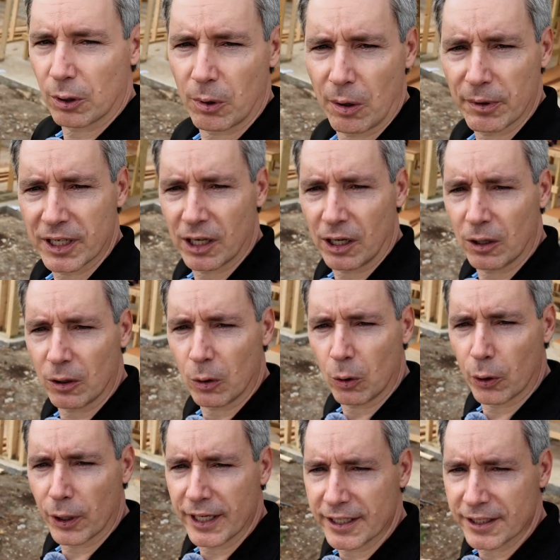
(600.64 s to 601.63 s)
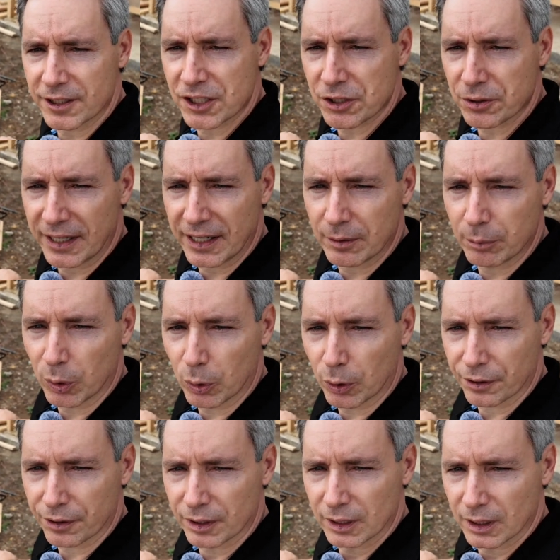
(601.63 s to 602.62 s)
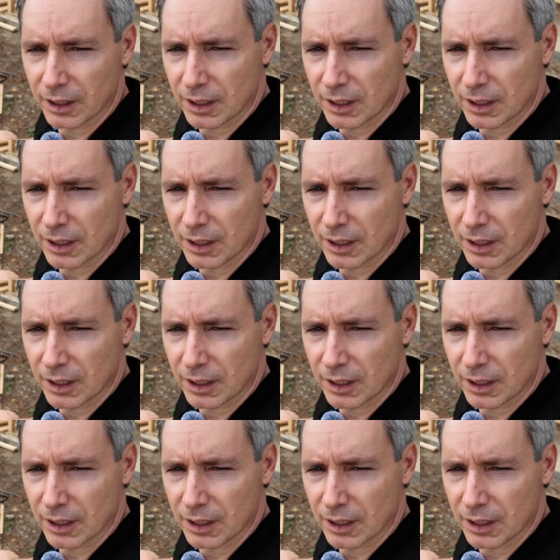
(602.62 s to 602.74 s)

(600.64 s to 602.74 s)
or what we call oriented strand board.